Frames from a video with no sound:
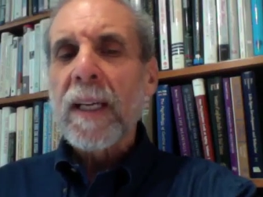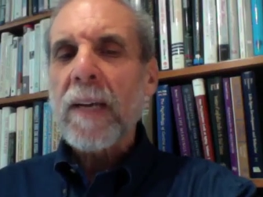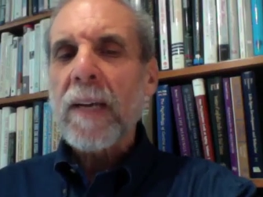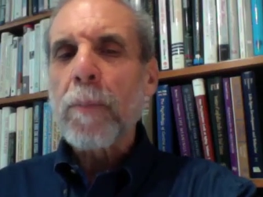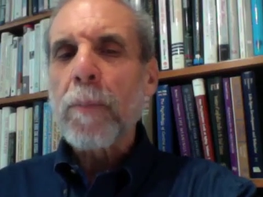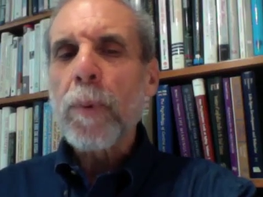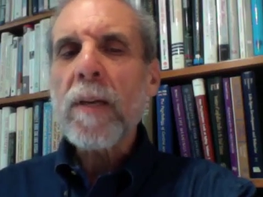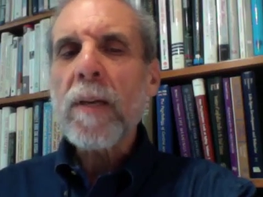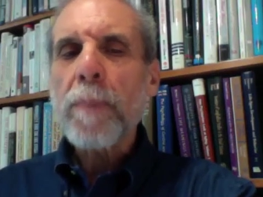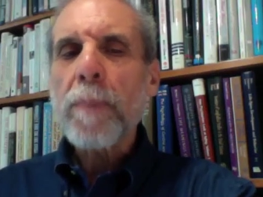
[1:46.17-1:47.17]
and
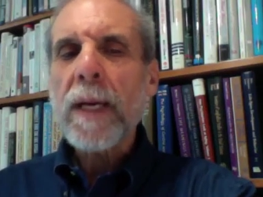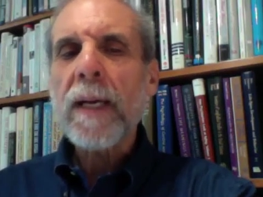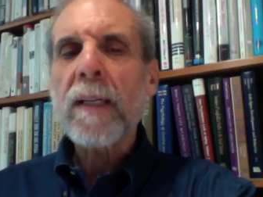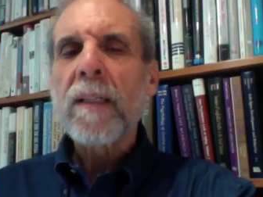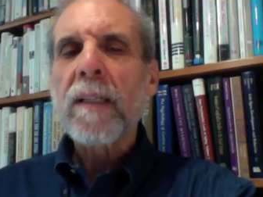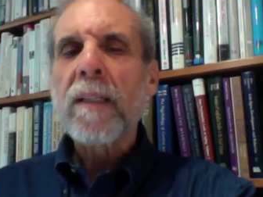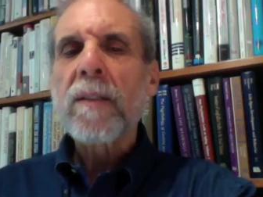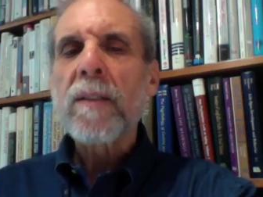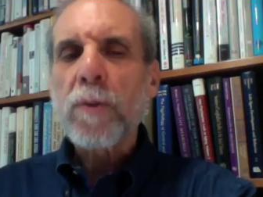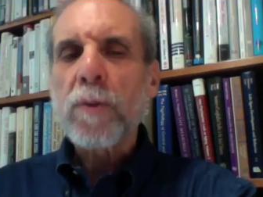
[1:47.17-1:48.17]
bring it back
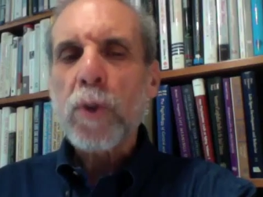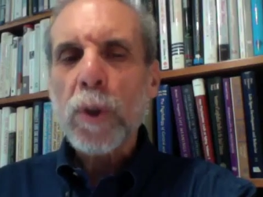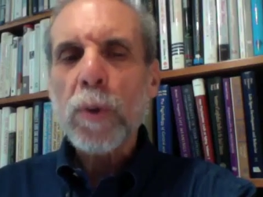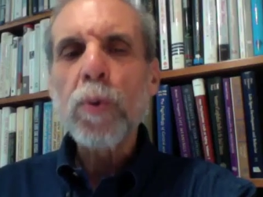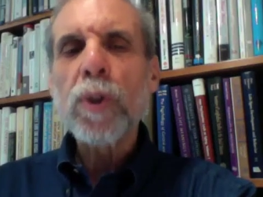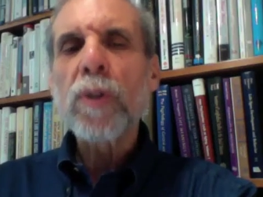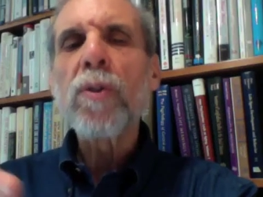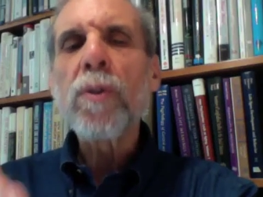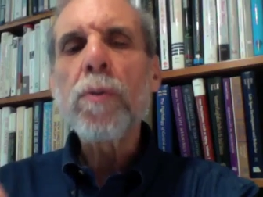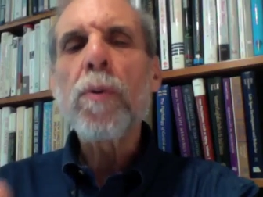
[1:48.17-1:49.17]
to the
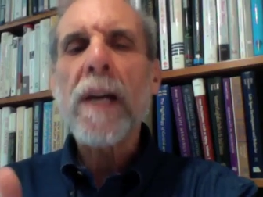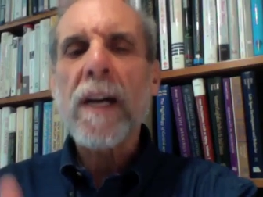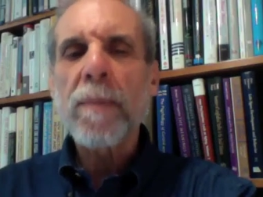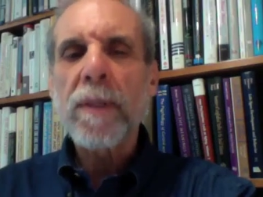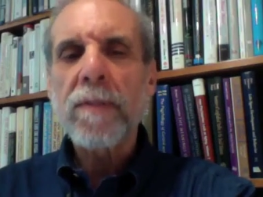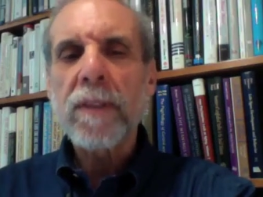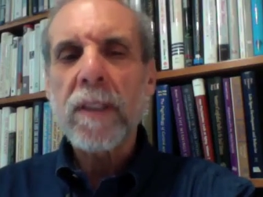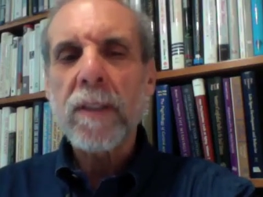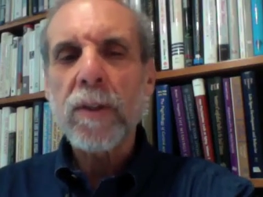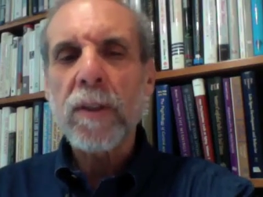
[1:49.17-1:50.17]
chosen new habit of
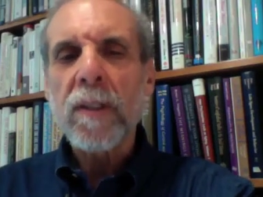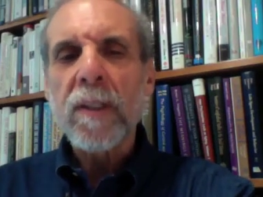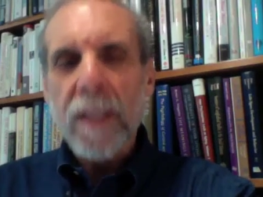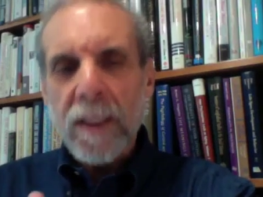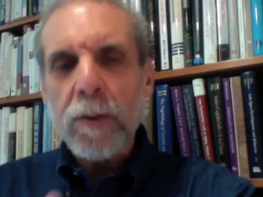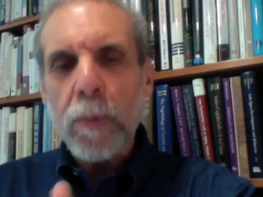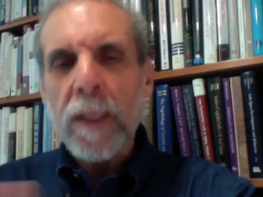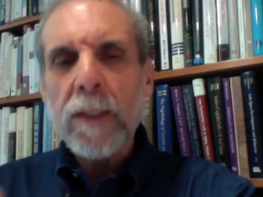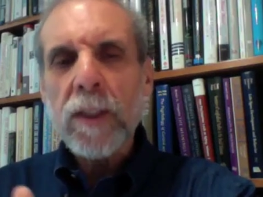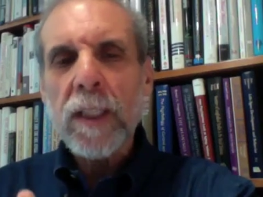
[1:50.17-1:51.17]
attention. This is
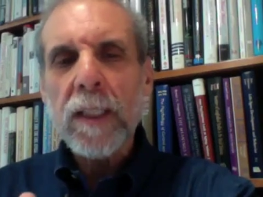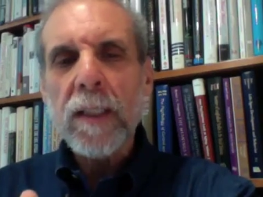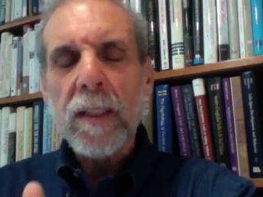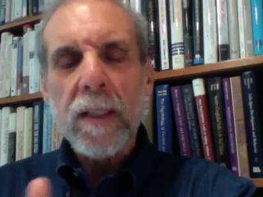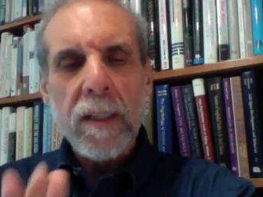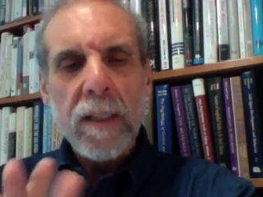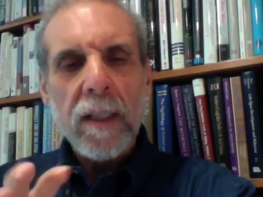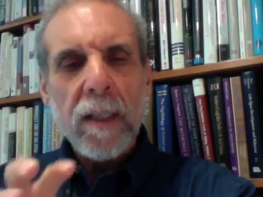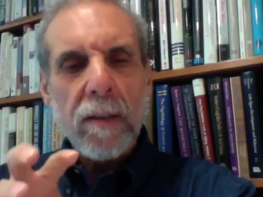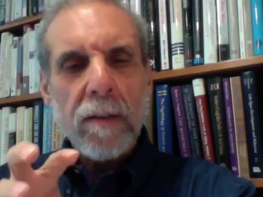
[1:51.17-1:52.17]
why I say,
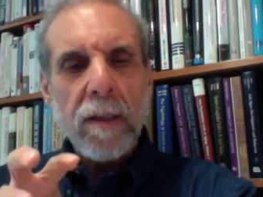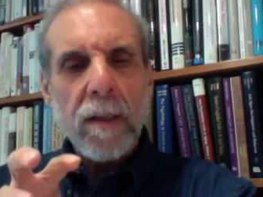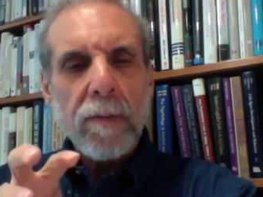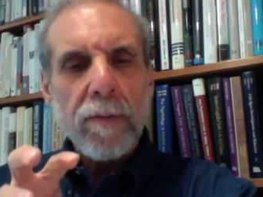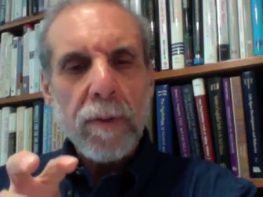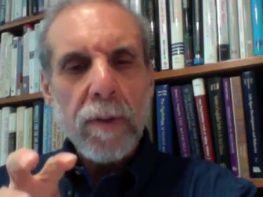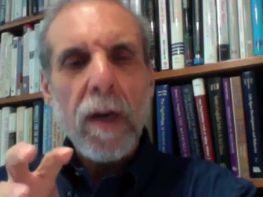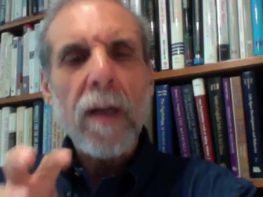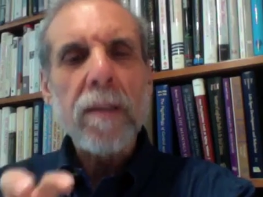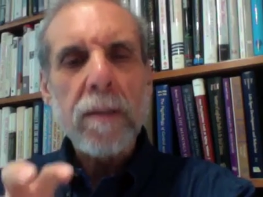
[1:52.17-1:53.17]
uh,
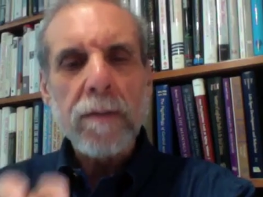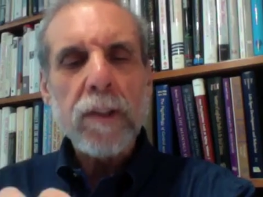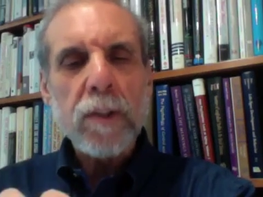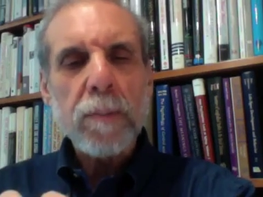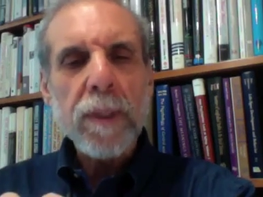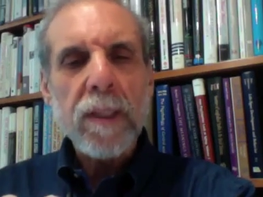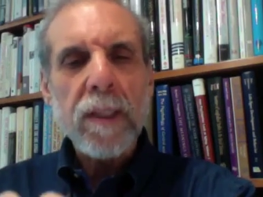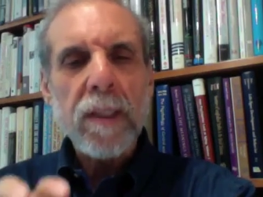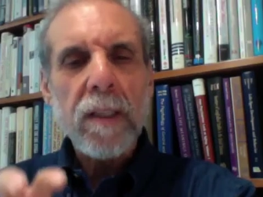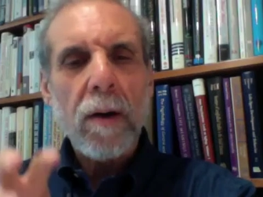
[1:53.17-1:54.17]
cognitively
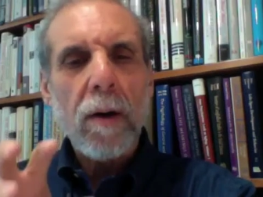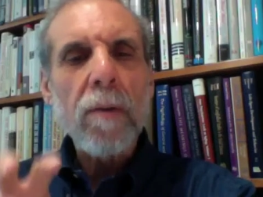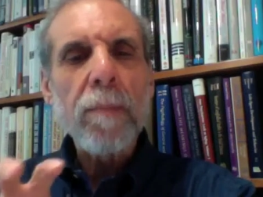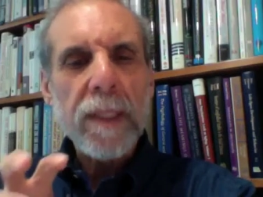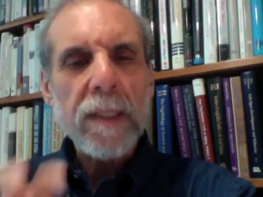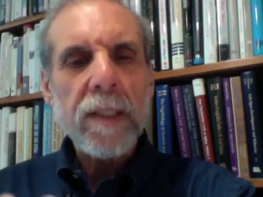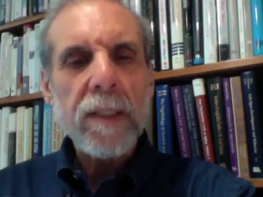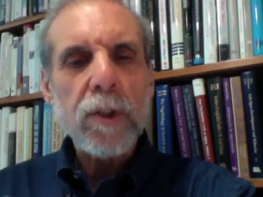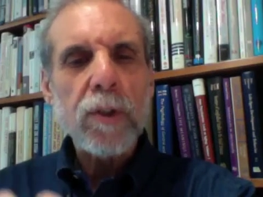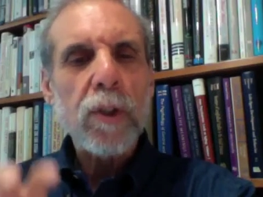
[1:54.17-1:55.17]
speaking, all
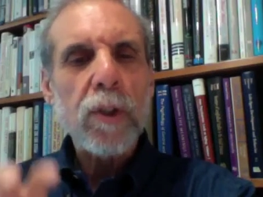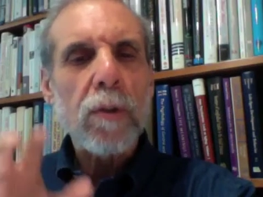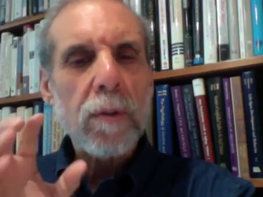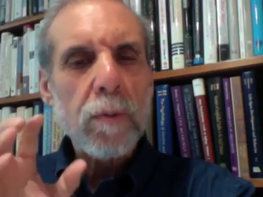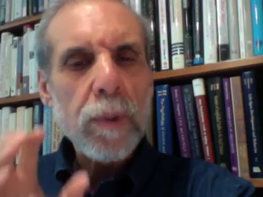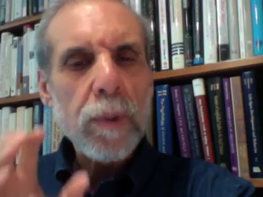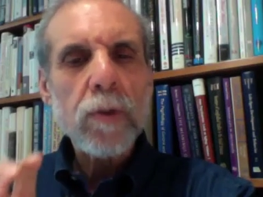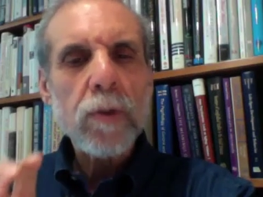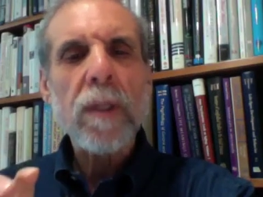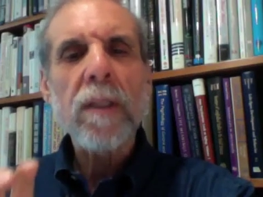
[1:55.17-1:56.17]
meditations are a
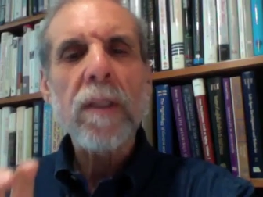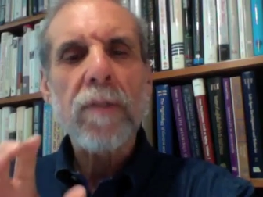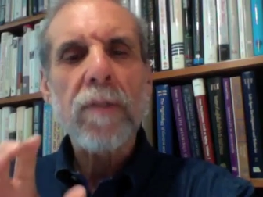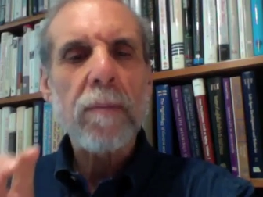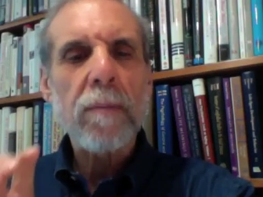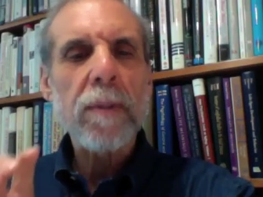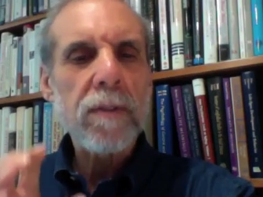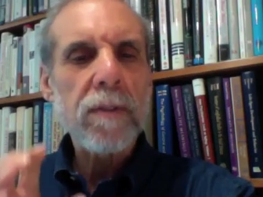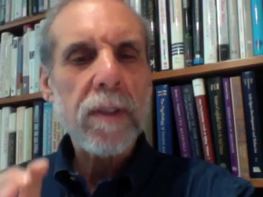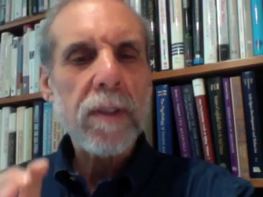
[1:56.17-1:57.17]
retraining of
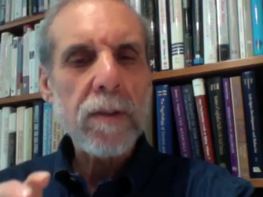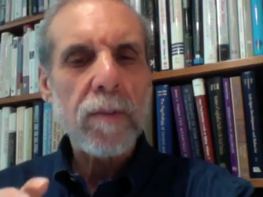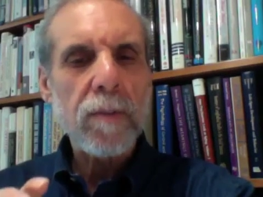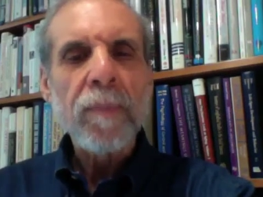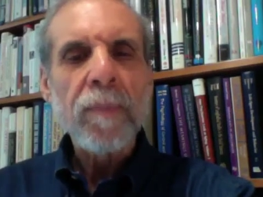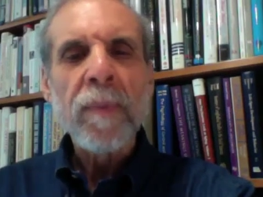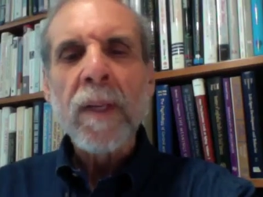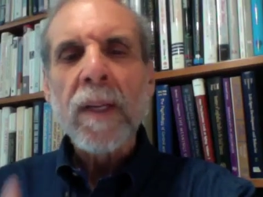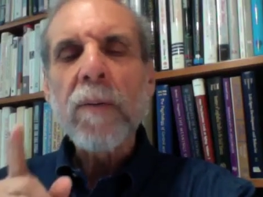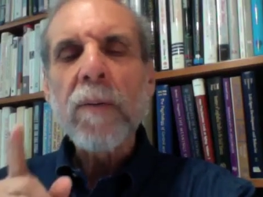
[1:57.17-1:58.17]
habits of attention.
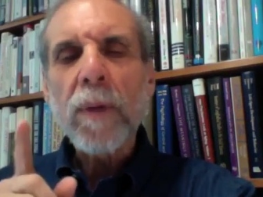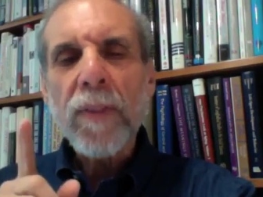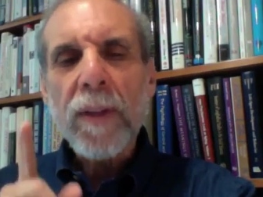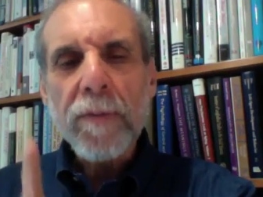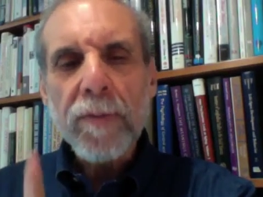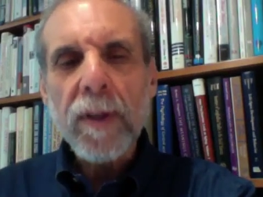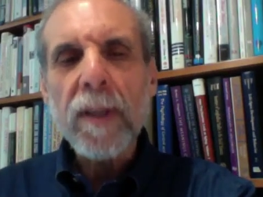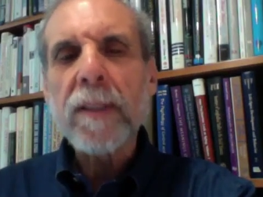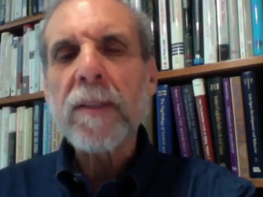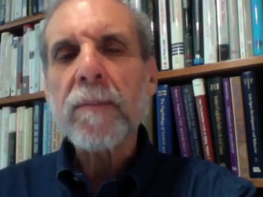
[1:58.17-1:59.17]
And what they
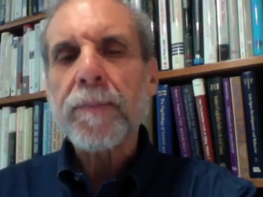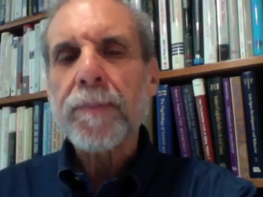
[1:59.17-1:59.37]
find